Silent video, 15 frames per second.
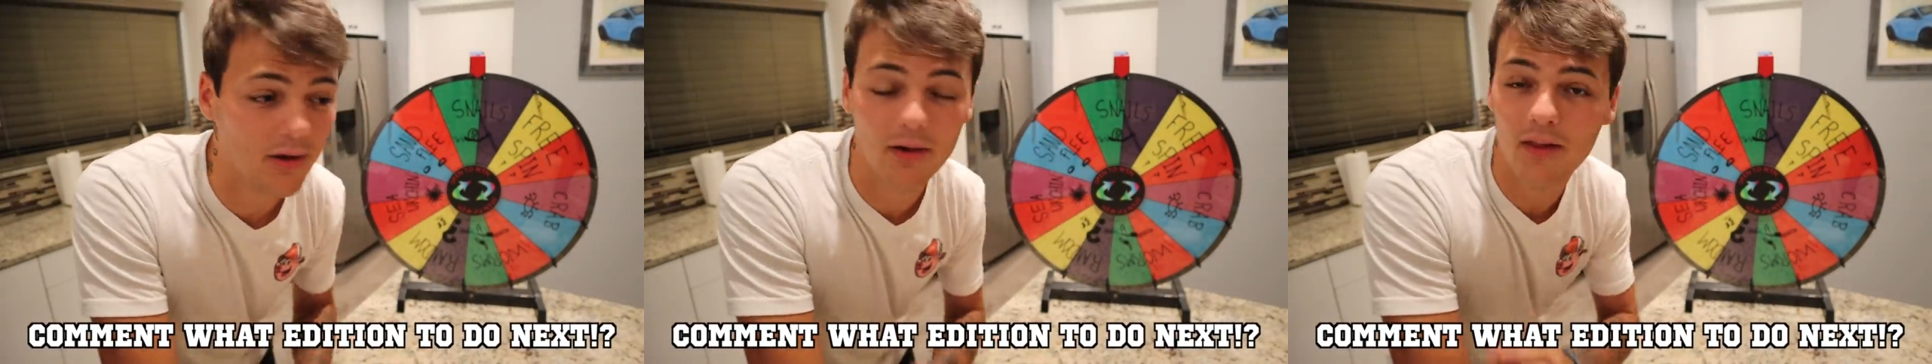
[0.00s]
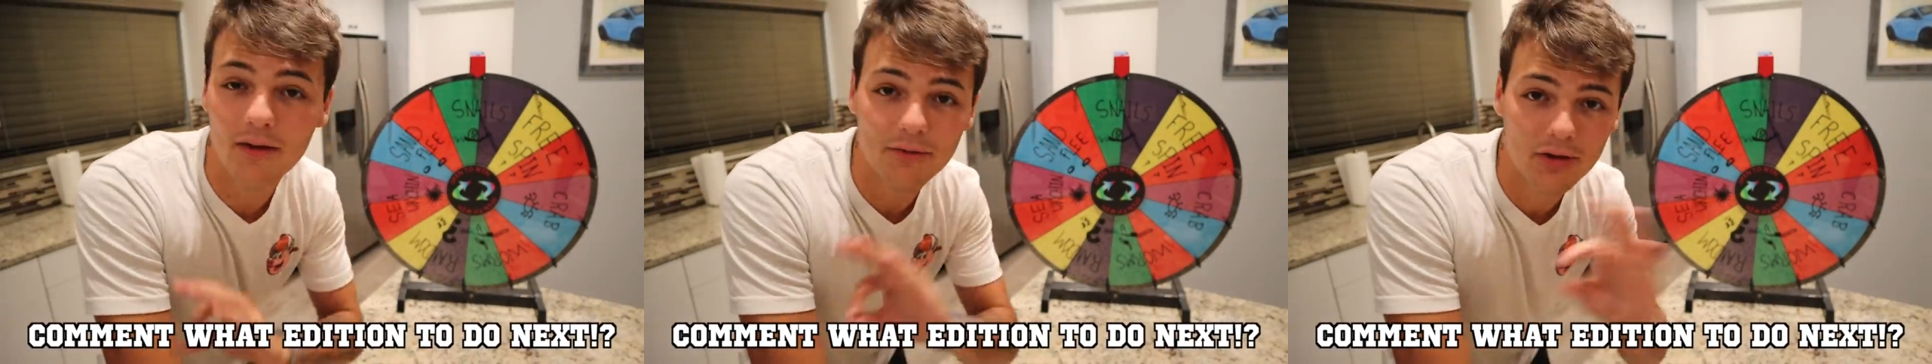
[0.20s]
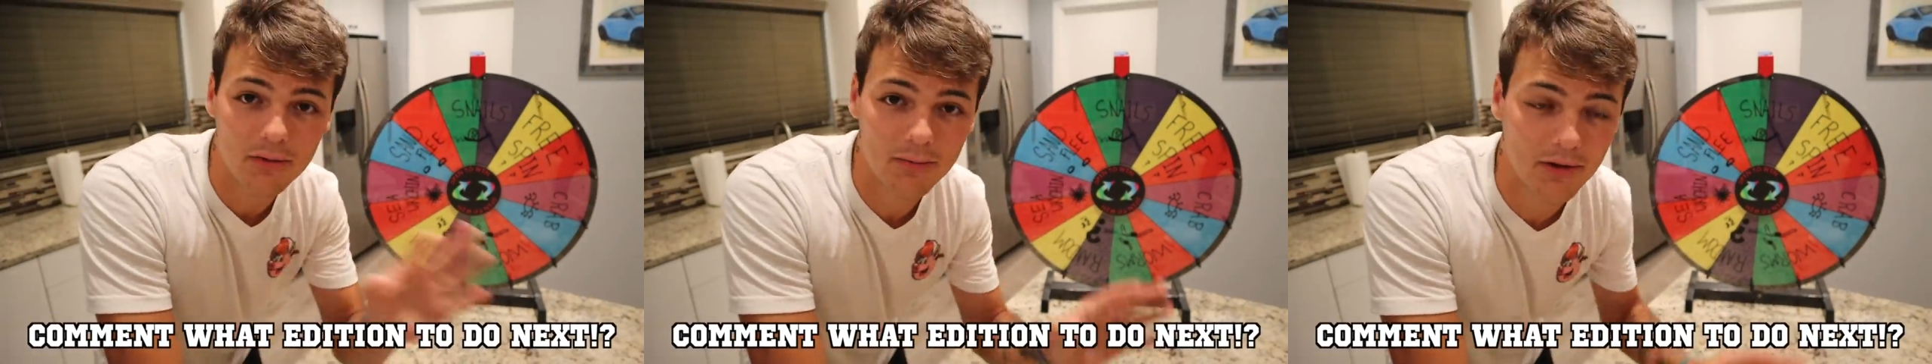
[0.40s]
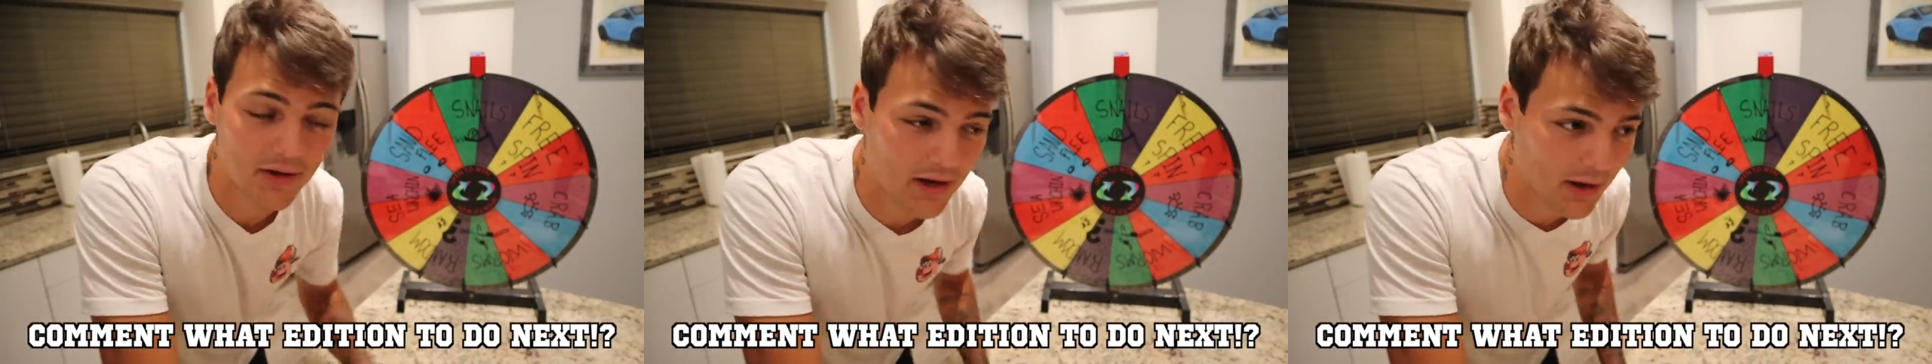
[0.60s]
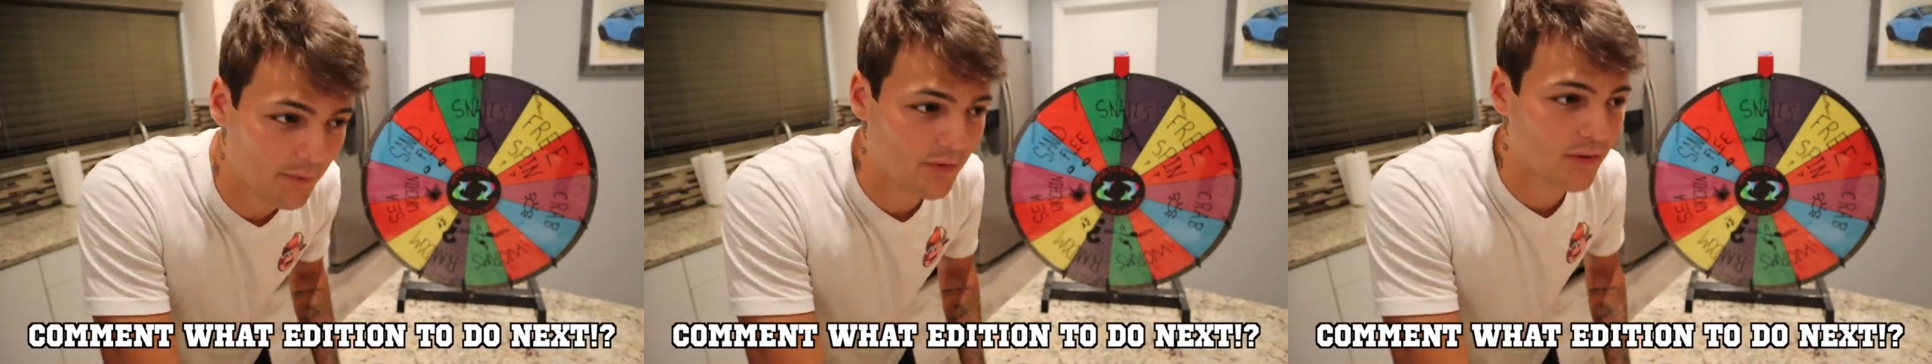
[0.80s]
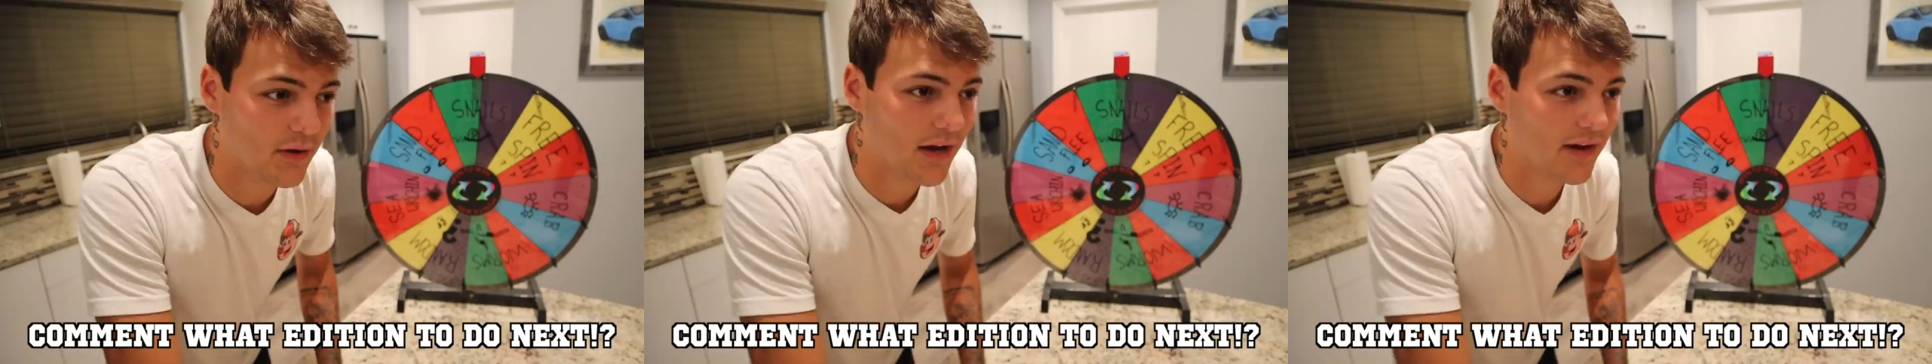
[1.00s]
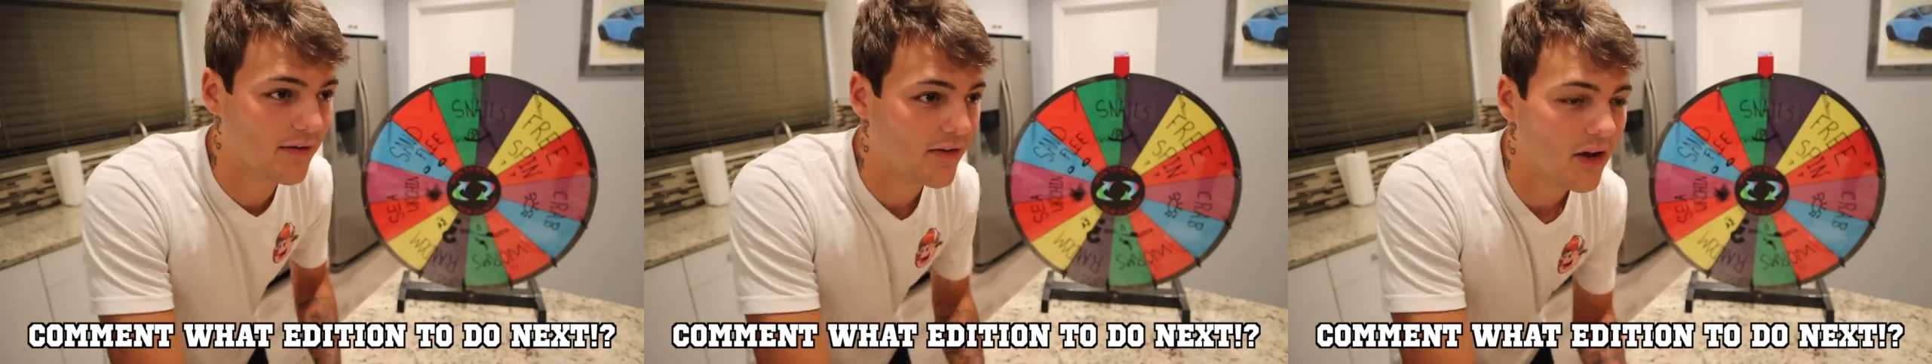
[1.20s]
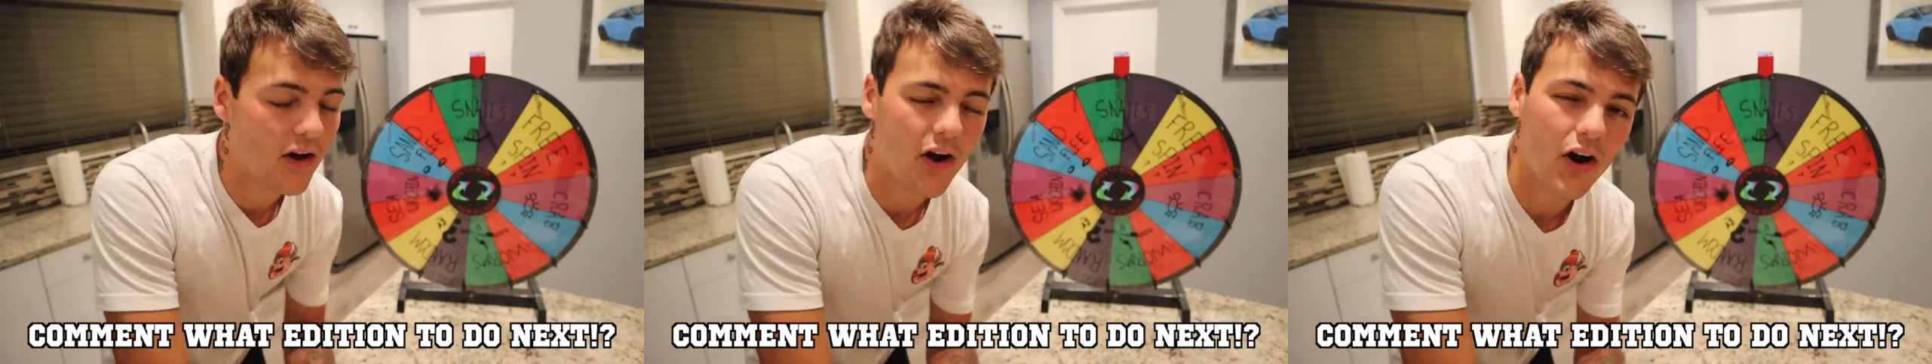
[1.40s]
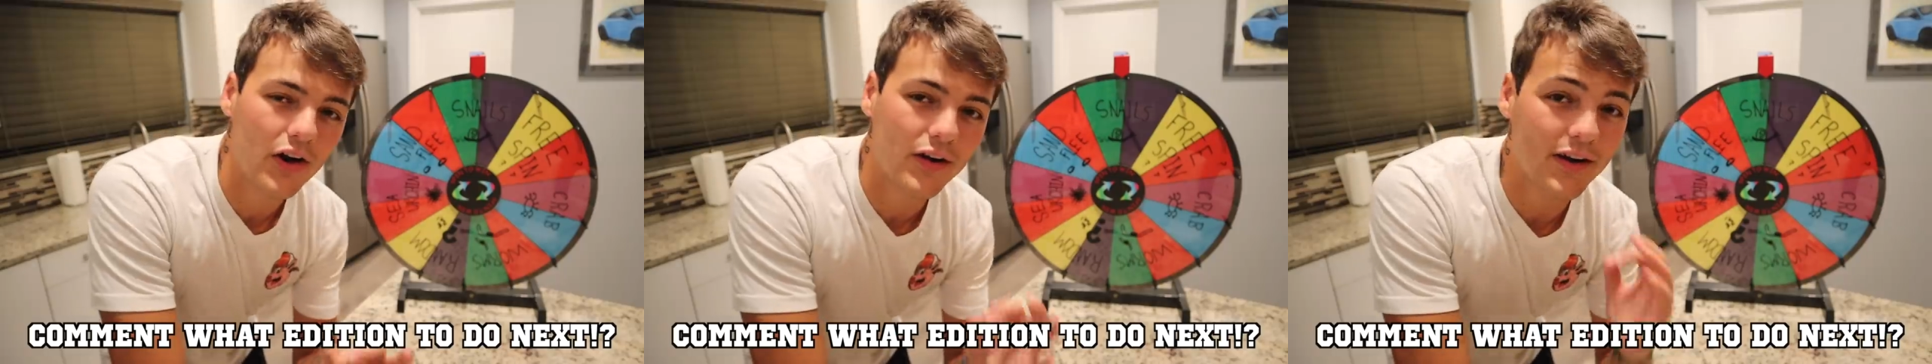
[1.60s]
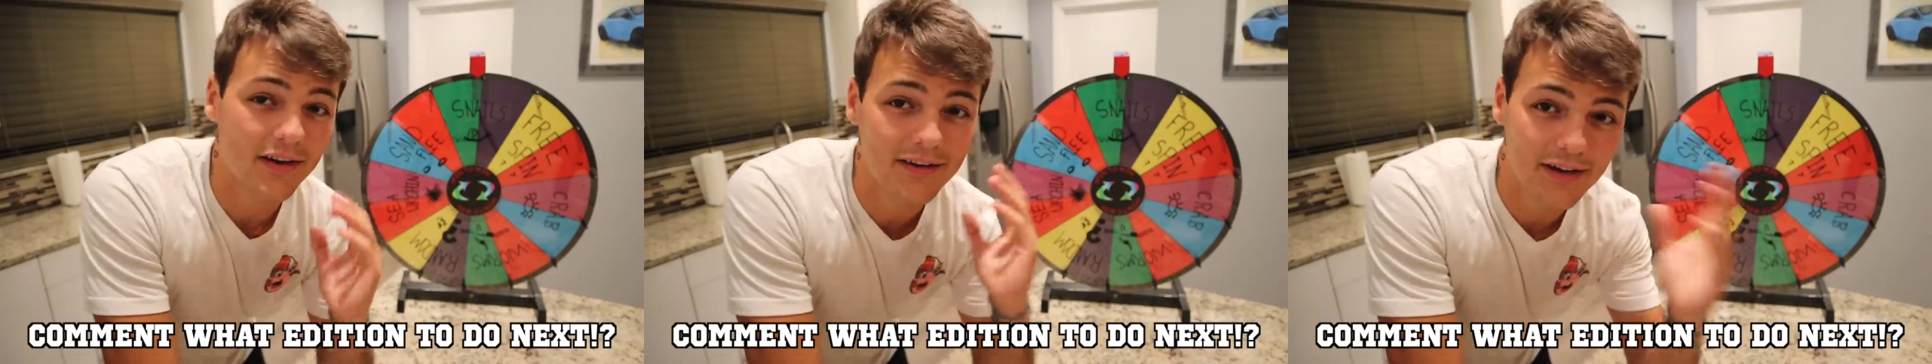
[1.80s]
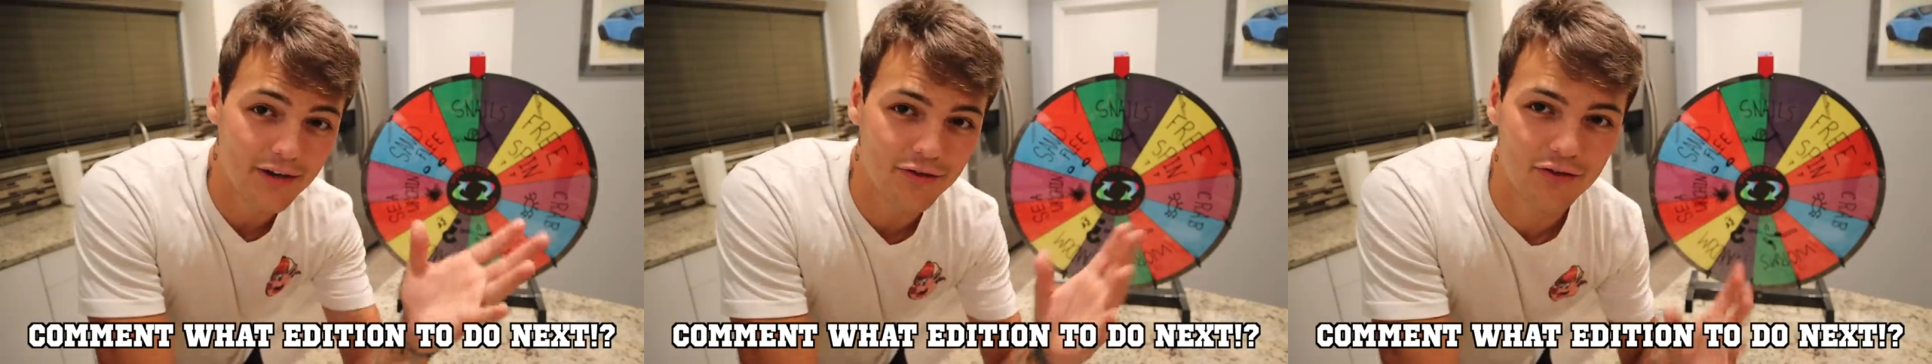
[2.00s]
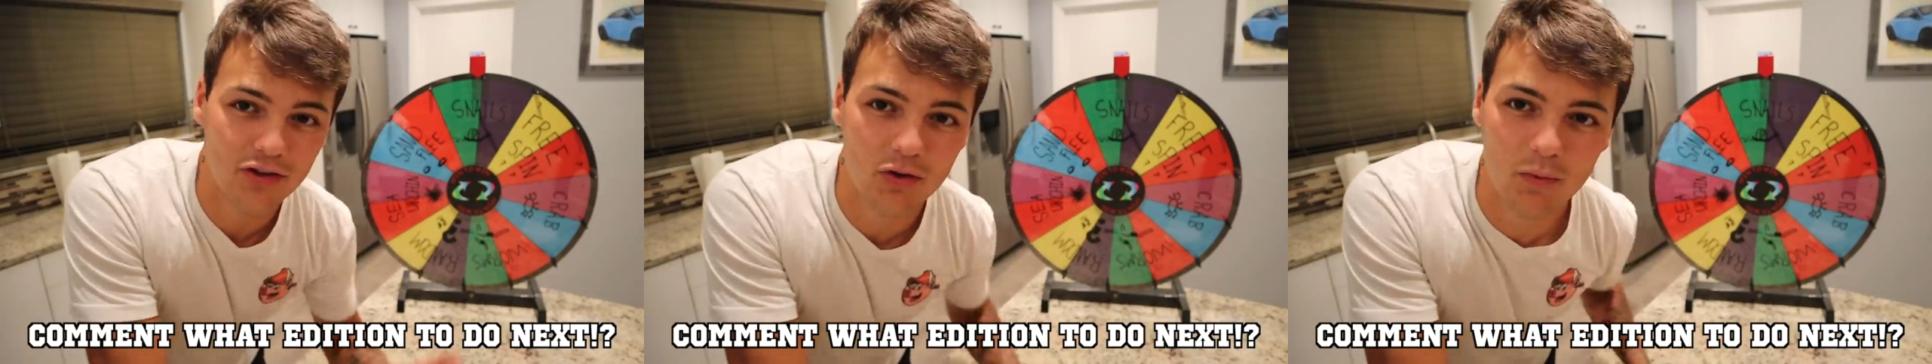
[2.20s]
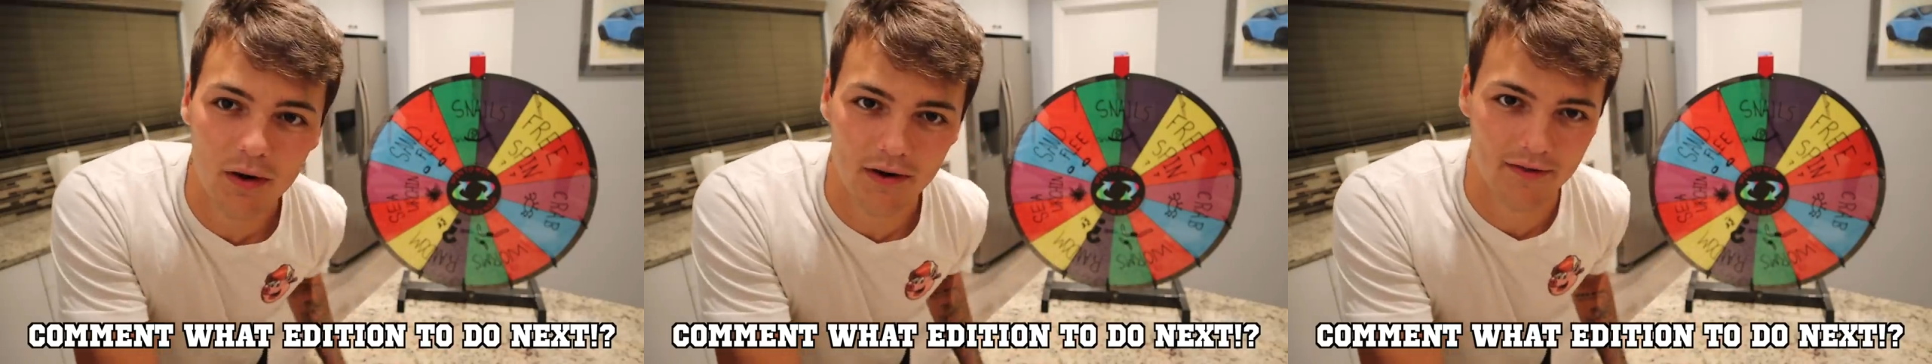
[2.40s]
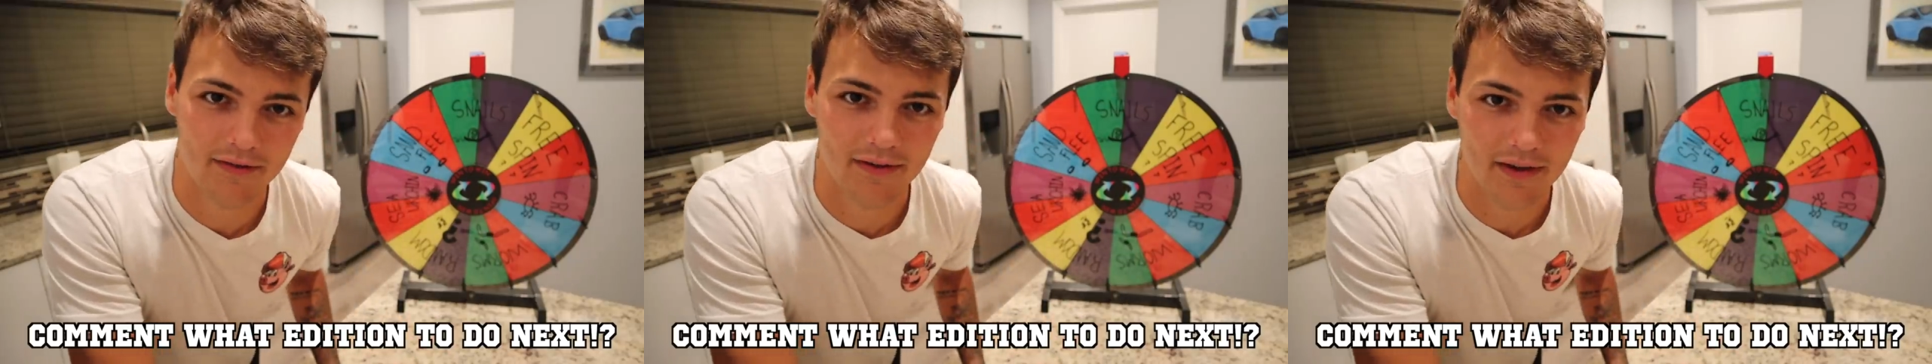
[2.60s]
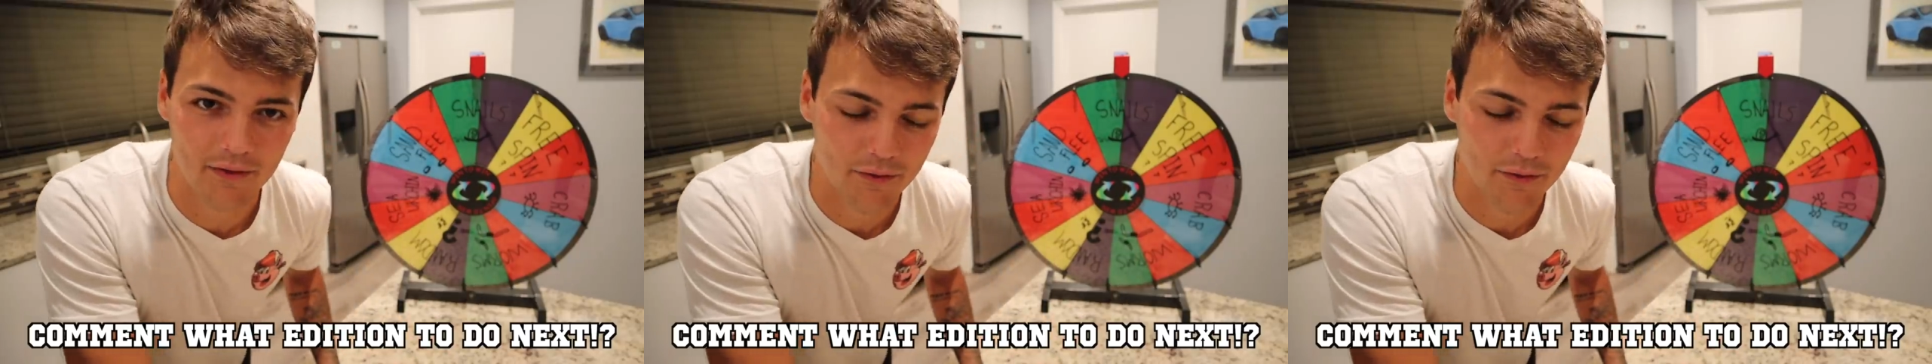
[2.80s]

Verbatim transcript: i love to communicate with you guys on an addition you wanna see.